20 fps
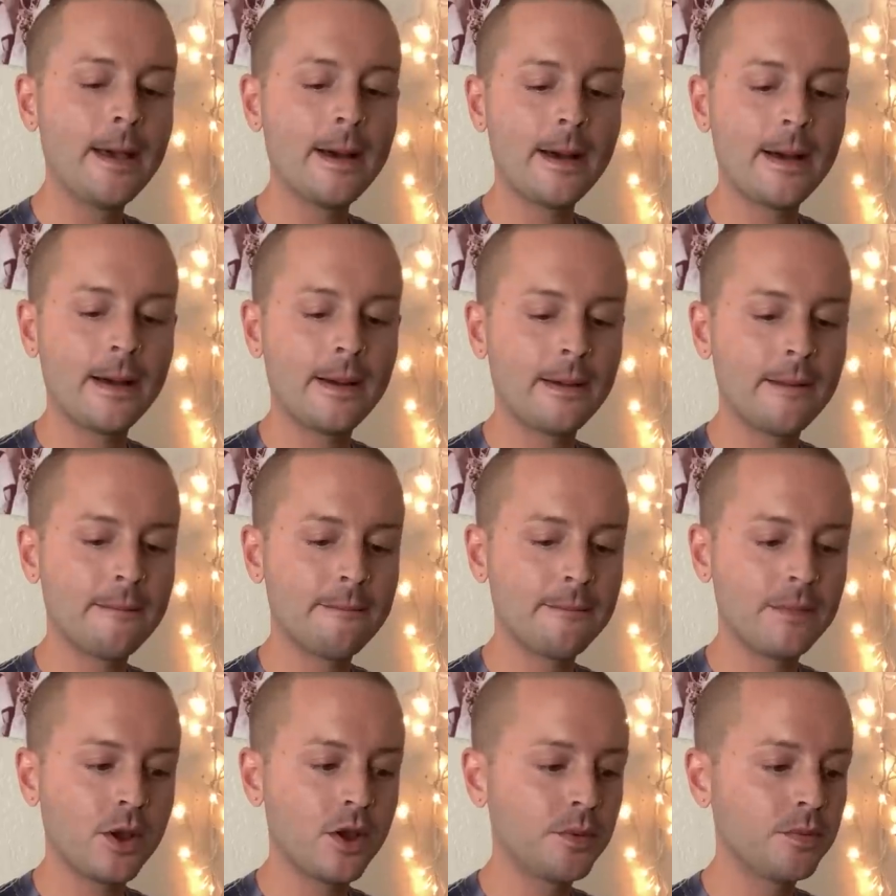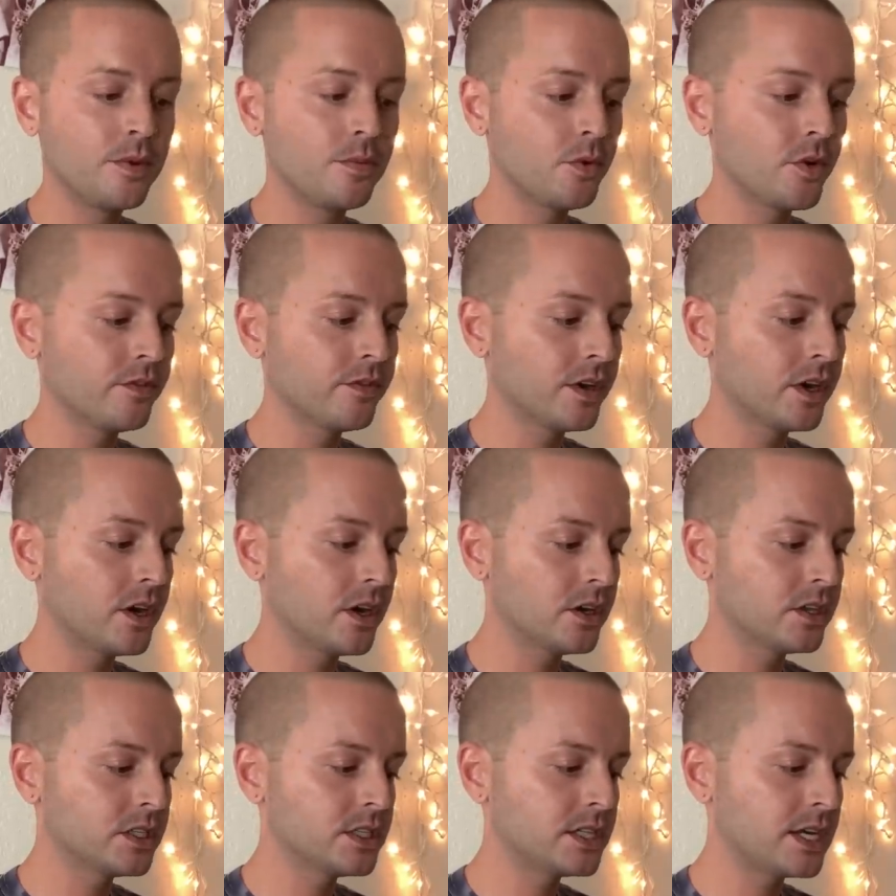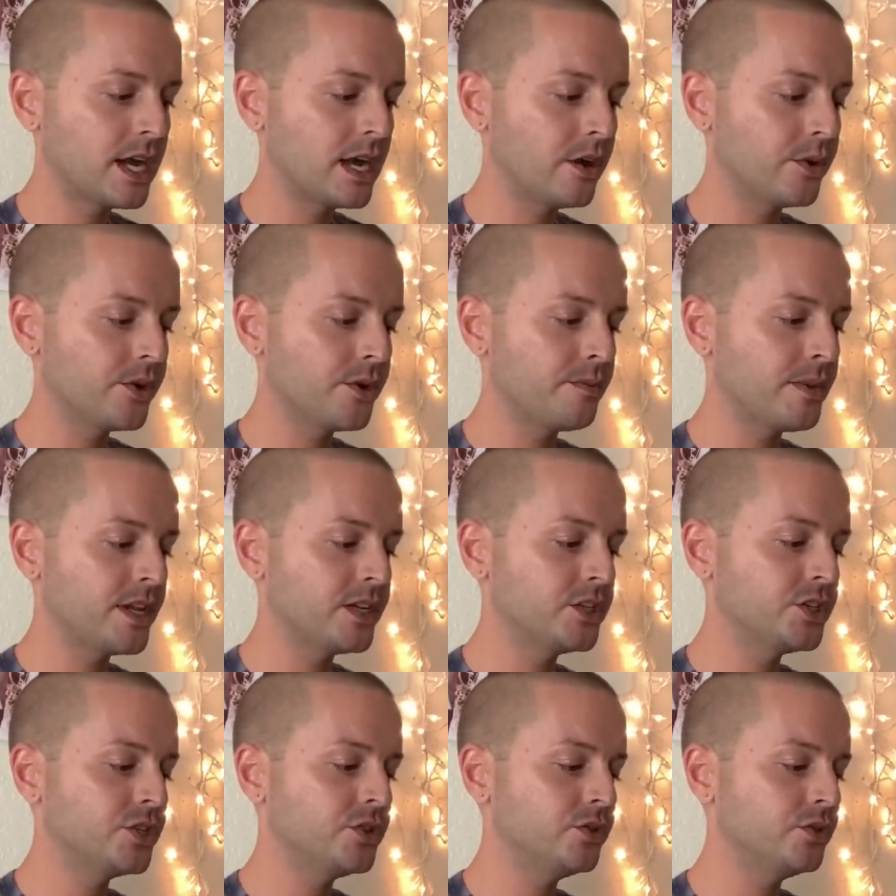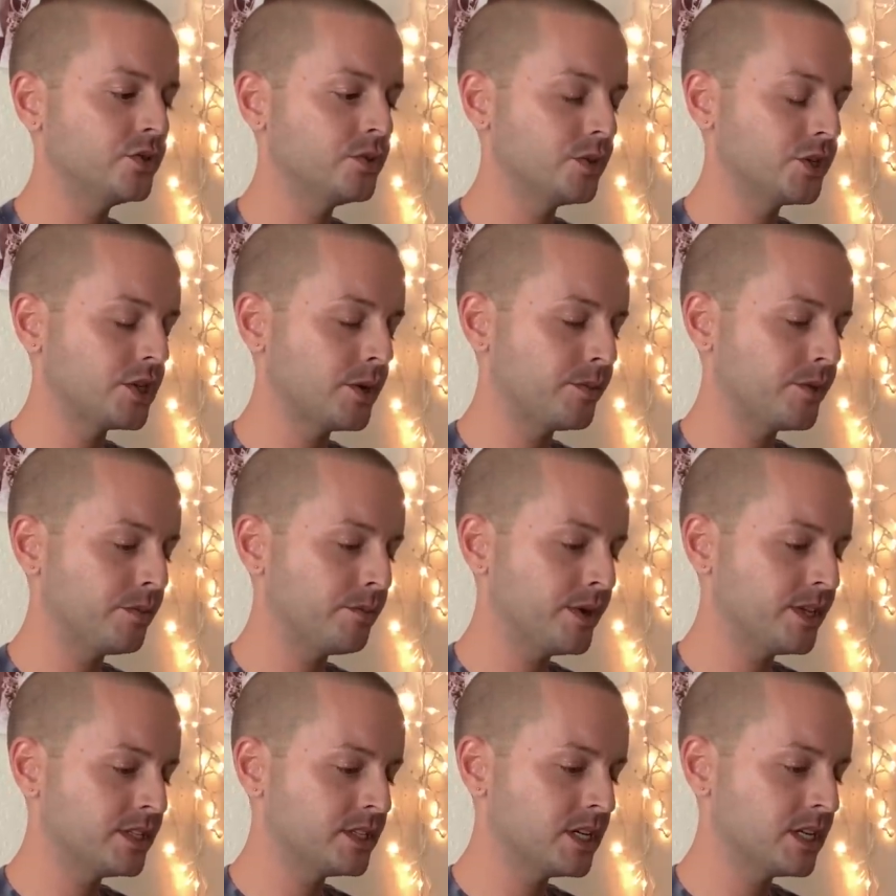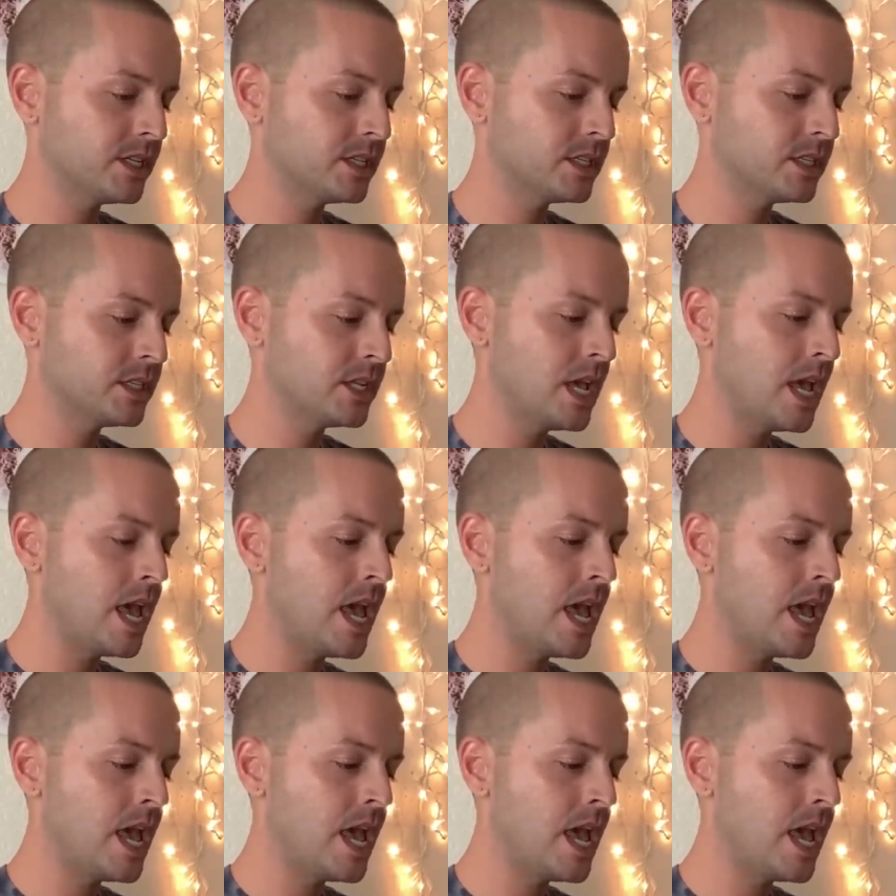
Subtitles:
It could be more in regards to how you're meant to switch up your business.